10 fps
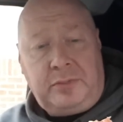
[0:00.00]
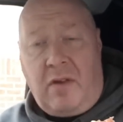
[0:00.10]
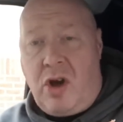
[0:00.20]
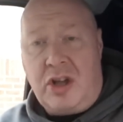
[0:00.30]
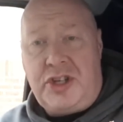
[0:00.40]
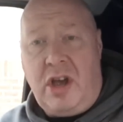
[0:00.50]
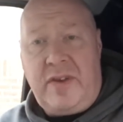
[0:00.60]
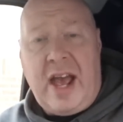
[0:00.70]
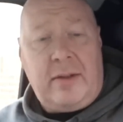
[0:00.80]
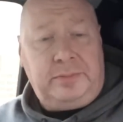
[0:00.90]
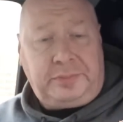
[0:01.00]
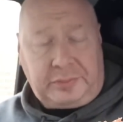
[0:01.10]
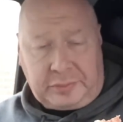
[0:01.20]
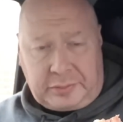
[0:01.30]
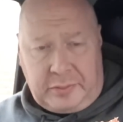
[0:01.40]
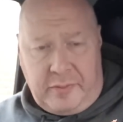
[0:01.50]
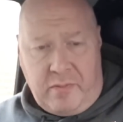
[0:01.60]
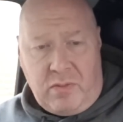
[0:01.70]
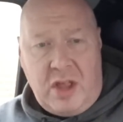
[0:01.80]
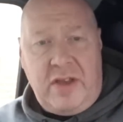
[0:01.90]
I've got a serviette.
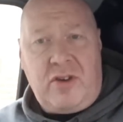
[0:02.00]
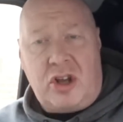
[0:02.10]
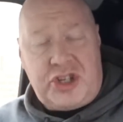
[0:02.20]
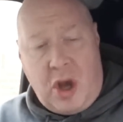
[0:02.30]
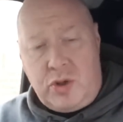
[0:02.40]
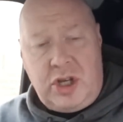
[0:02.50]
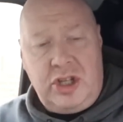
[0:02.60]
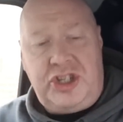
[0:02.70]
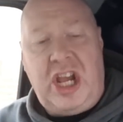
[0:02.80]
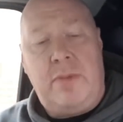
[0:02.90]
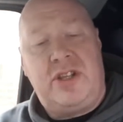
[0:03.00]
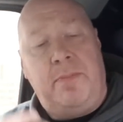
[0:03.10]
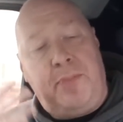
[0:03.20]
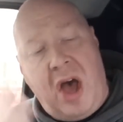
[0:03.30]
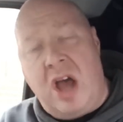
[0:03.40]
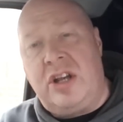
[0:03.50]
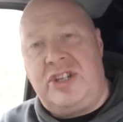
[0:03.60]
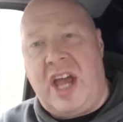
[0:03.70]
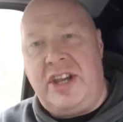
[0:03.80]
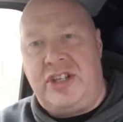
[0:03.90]
They've got salt on the chips. The burger
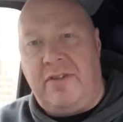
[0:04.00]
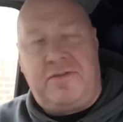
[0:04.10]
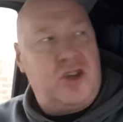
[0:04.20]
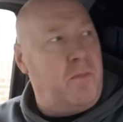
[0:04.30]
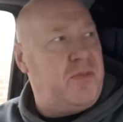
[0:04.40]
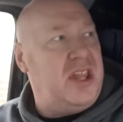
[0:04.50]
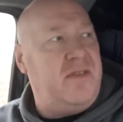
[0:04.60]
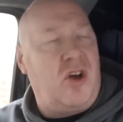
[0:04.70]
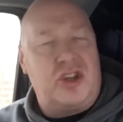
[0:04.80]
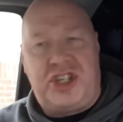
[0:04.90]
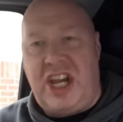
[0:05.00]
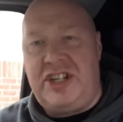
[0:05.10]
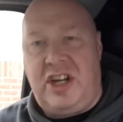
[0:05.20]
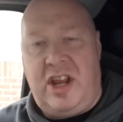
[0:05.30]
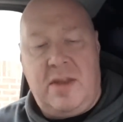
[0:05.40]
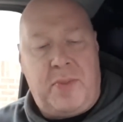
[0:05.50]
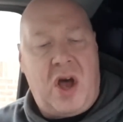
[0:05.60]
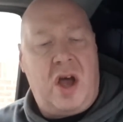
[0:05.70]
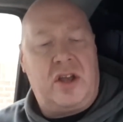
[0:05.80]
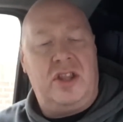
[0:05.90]
tastes of something. They've got seasoning in the
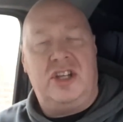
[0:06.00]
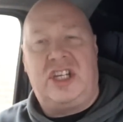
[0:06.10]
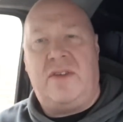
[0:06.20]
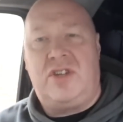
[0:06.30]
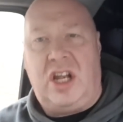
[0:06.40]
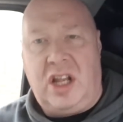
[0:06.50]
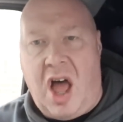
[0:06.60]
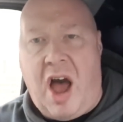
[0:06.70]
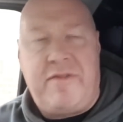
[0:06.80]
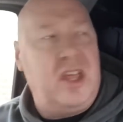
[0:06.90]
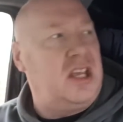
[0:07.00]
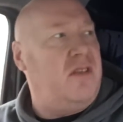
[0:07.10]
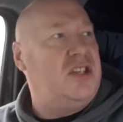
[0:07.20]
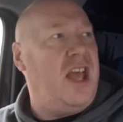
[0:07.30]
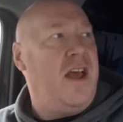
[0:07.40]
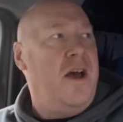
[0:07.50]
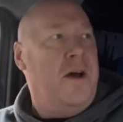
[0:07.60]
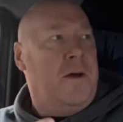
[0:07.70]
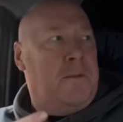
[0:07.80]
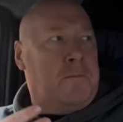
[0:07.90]
burger that gives it life, that gives it
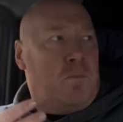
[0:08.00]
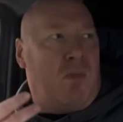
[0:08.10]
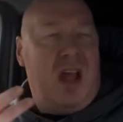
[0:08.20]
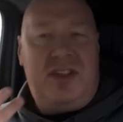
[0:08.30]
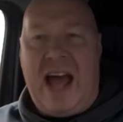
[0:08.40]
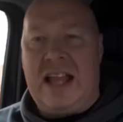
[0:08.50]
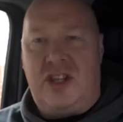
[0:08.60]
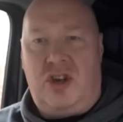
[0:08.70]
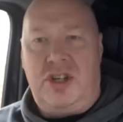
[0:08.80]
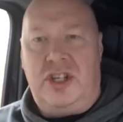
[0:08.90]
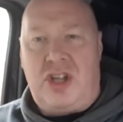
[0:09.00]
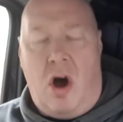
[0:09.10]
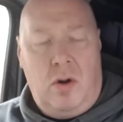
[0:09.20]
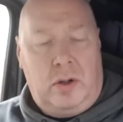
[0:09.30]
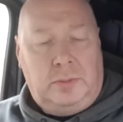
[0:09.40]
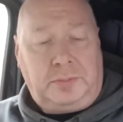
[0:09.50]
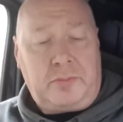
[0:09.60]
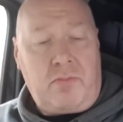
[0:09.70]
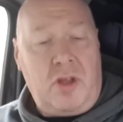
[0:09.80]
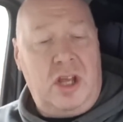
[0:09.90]
a dance on your tongue,
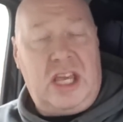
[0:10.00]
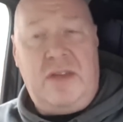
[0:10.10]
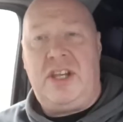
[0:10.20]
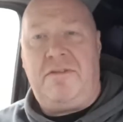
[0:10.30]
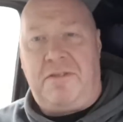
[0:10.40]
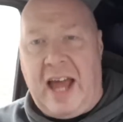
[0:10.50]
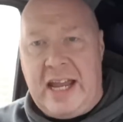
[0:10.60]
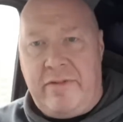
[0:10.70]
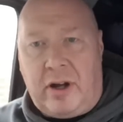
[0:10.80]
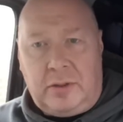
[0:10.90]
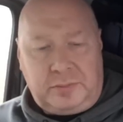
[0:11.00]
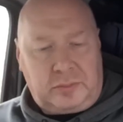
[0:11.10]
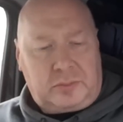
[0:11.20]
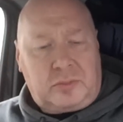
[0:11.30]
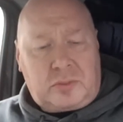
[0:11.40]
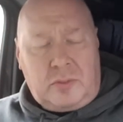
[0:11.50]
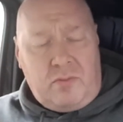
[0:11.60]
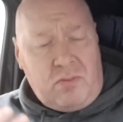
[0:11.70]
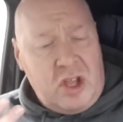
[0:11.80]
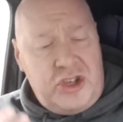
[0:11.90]
that it flavour.
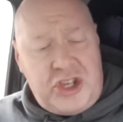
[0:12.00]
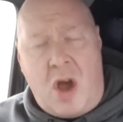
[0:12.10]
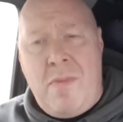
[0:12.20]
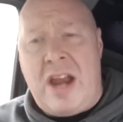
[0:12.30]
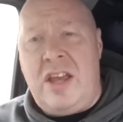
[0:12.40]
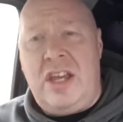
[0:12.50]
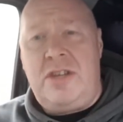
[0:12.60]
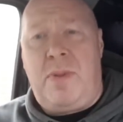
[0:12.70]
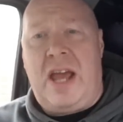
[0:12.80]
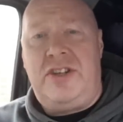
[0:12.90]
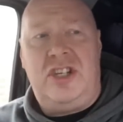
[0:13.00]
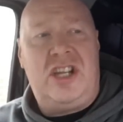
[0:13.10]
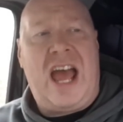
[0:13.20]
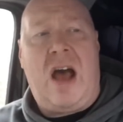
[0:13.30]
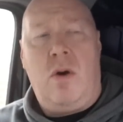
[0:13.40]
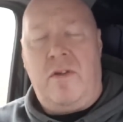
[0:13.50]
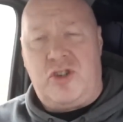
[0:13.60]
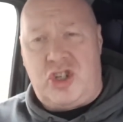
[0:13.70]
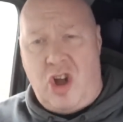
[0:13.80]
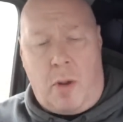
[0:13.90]
And so many of these places now have
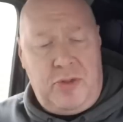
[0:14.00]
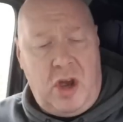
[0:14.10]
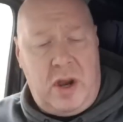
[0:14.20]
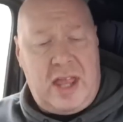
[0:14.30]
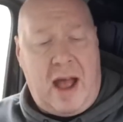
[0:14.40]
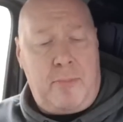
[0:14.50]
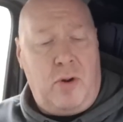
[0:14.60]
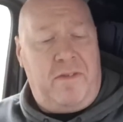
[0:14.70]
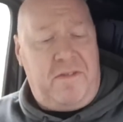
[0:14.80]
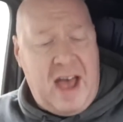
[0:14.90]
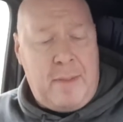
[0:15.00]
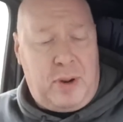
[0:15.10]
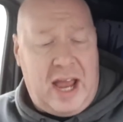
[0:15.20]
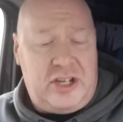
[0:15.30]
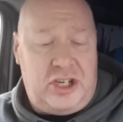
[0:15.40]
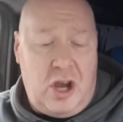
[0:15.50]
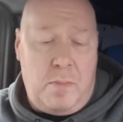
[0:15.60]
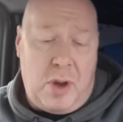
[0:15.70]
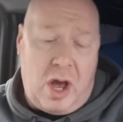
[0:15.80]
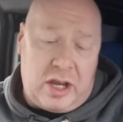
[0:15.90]
stopped doing that. But fair play to you,
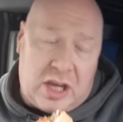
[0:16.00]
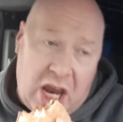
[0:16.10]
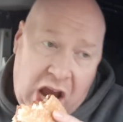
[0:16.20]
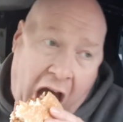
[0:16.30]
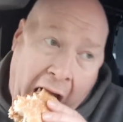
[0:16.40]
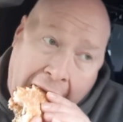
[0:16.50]
Burger King.